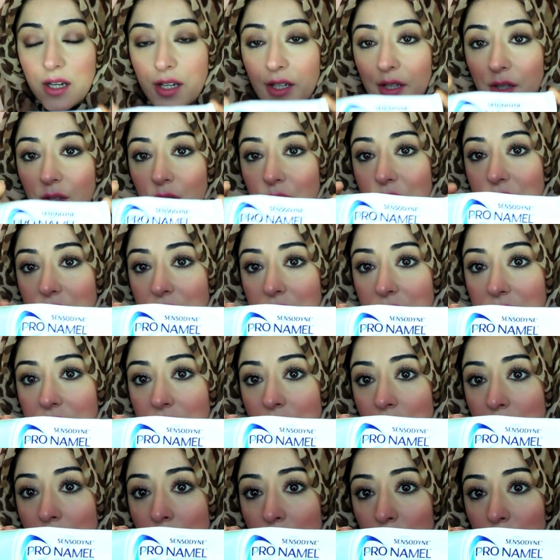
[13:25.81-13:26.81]
I use
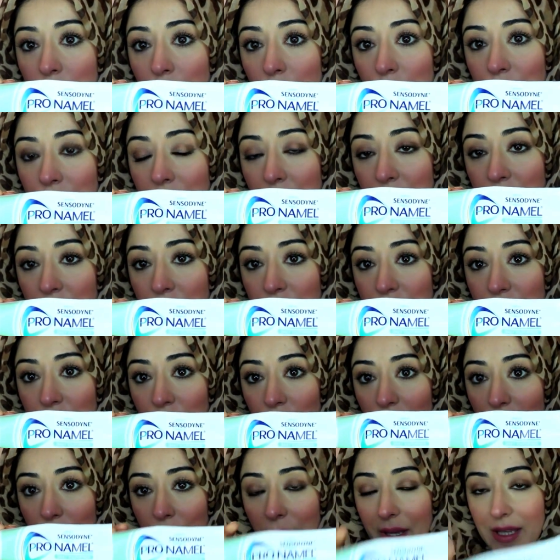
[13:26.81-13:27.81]
this Pronamel
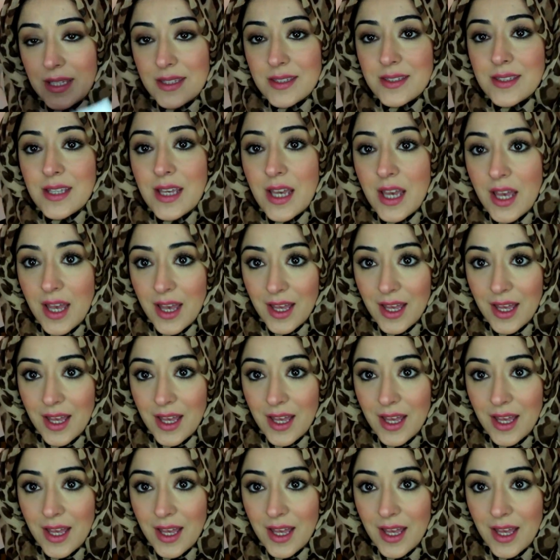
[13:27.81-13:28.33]
toothpaste.